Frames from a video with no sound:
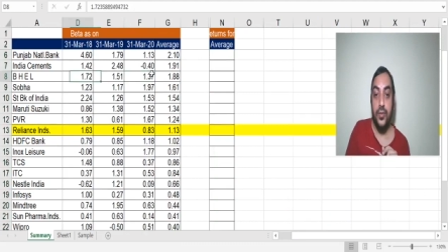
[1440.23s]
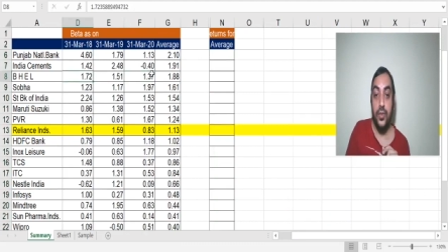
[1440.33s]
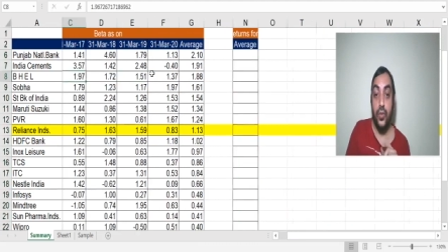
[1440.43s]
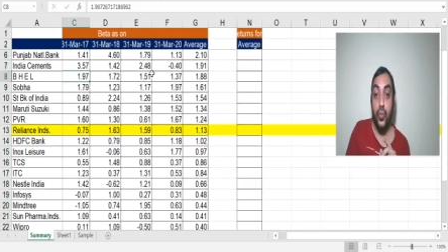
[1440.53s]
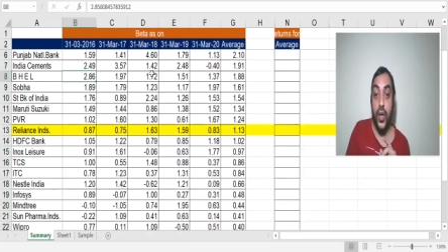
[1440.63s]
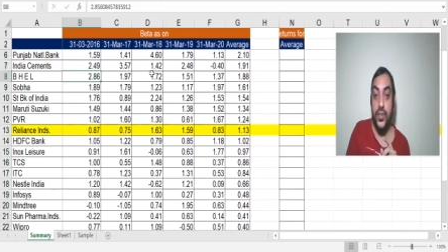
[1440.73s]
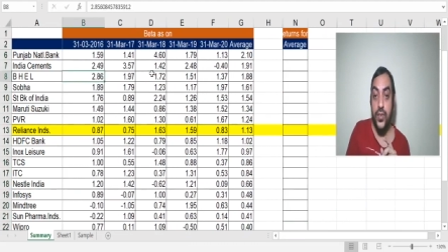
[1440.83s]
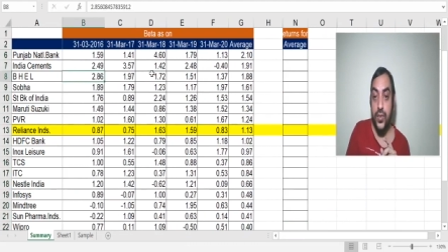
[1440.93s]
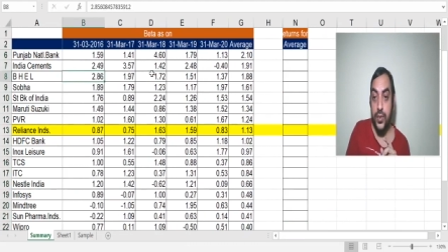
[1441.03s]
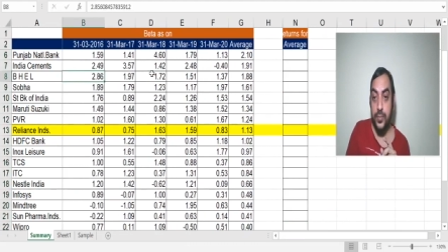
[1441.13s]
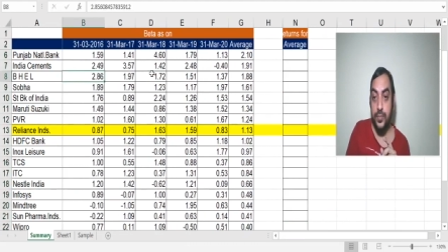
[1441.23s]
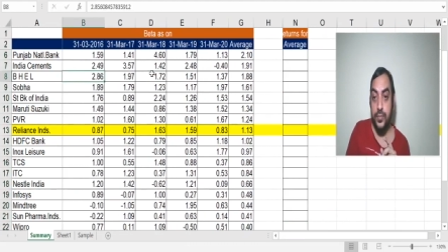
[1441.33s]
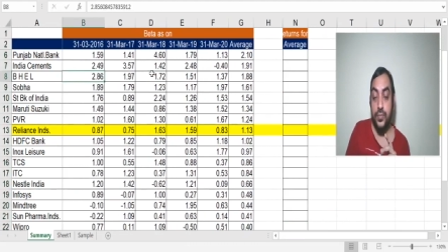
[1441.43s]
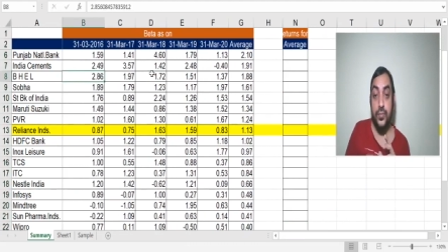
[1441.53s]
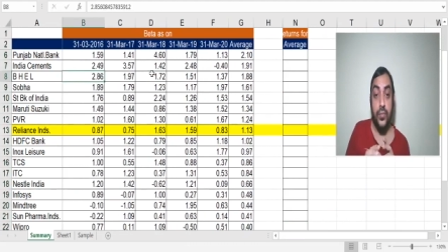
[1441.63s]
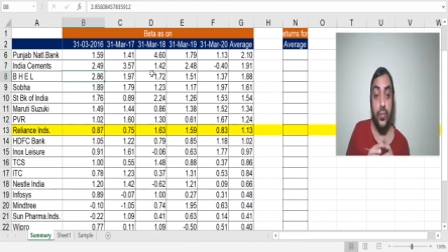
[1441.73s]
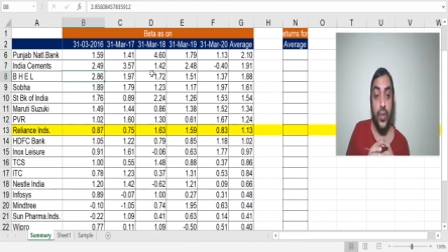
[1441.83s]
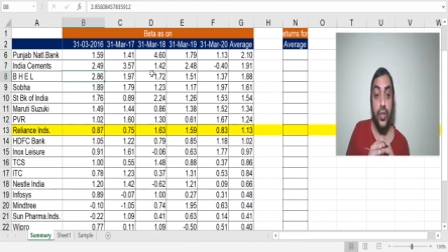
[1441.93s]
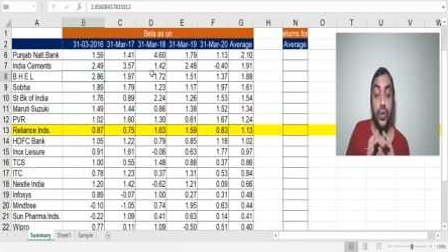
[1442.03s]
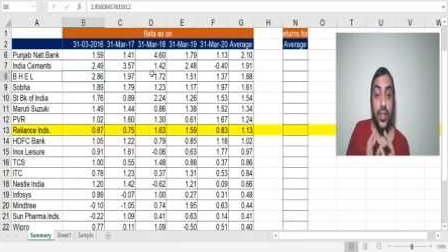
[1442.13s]
once
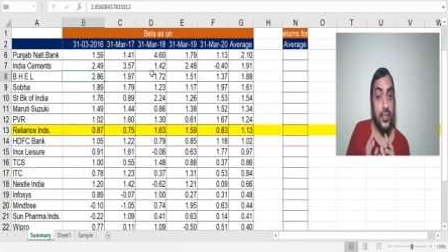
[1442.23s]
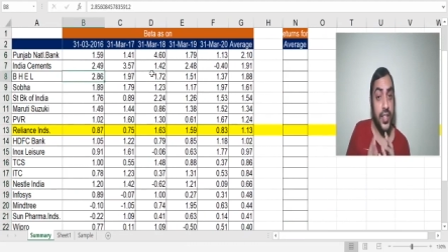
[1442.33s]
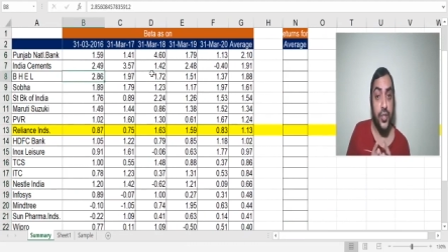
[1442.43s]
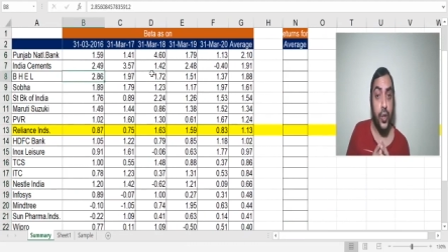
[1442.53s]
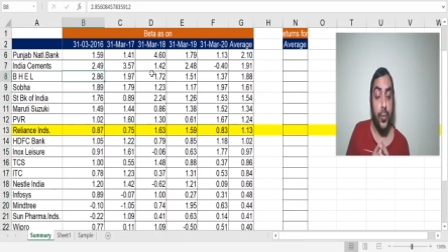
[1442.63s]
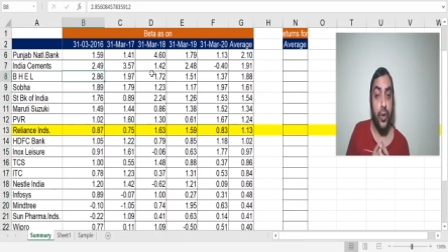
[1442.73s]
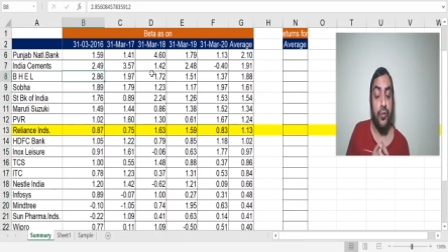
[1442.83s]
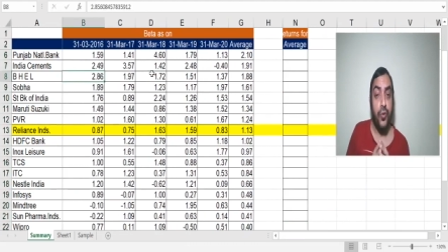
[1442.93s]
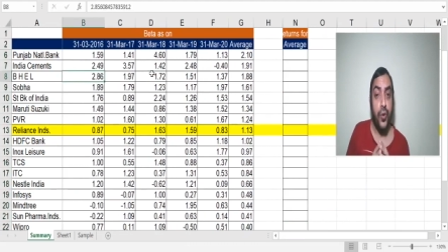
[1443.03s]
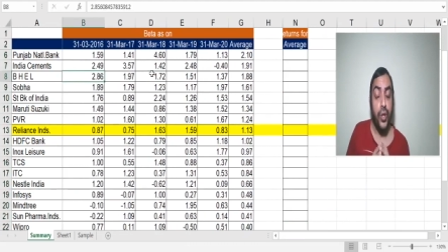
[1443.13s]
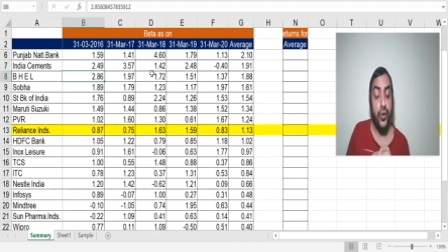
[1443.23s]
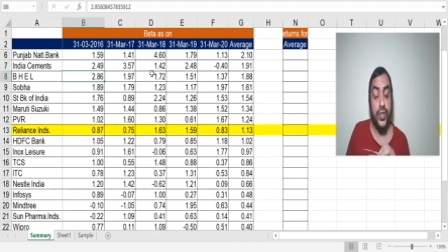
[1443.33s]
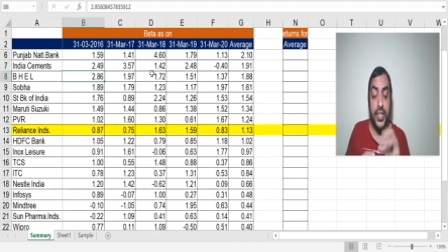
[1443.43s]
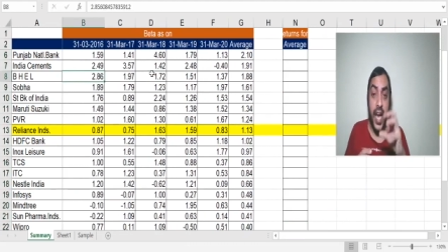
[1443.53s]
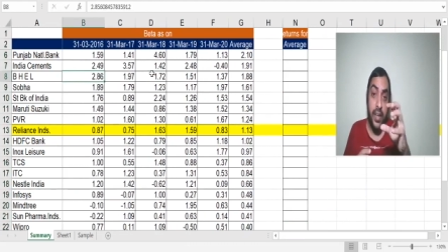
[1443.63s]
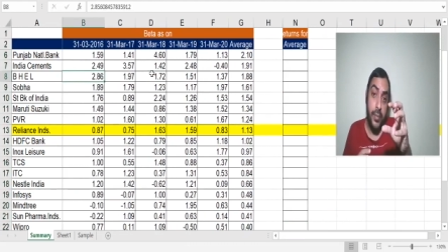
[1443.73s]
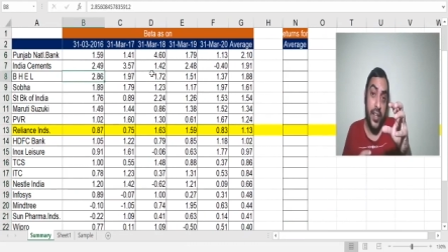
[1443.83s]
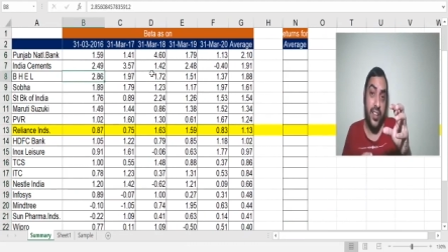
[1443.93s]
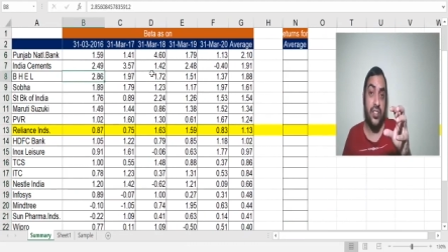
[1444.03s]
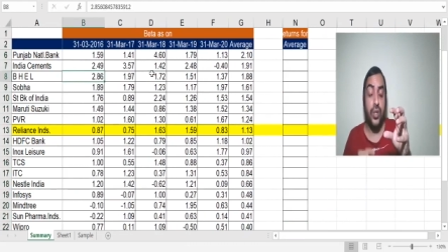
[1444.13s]
you construct your portfolio, say high
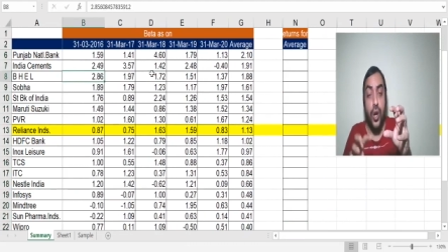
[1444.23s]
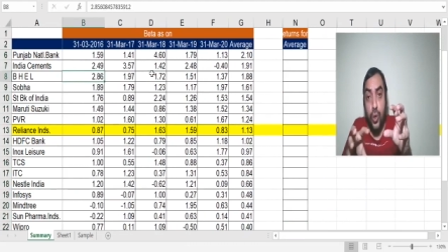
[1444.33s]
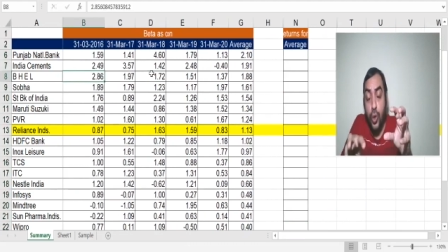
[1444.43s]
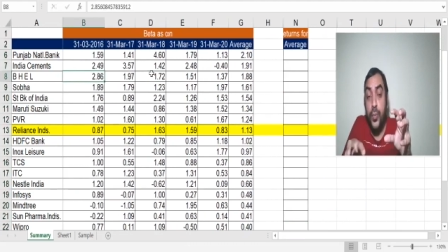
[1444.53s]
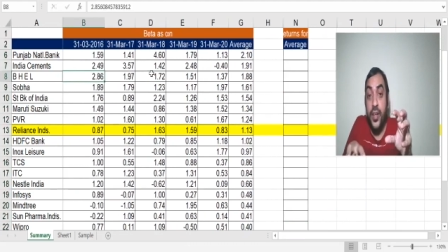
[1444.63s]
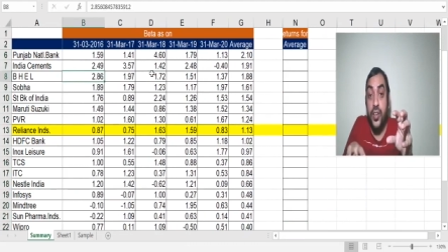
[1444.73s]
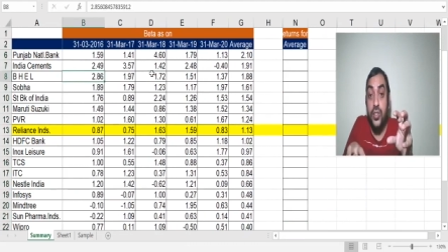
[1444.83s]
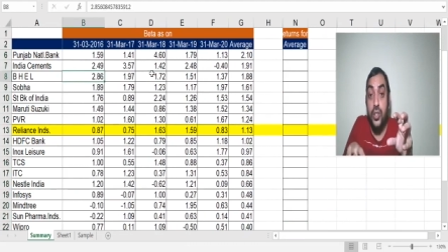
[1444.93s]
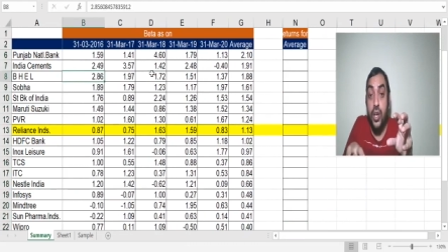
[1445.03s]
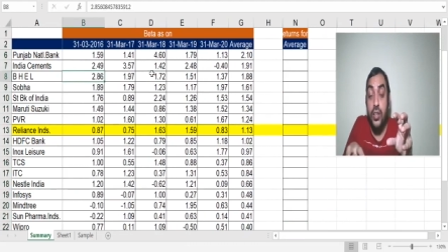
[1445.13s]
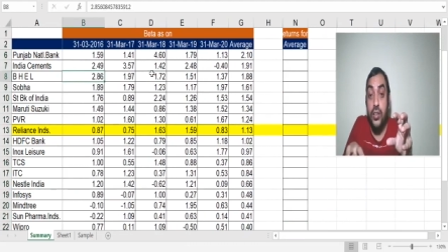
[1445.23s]
beta stock, low beta stock,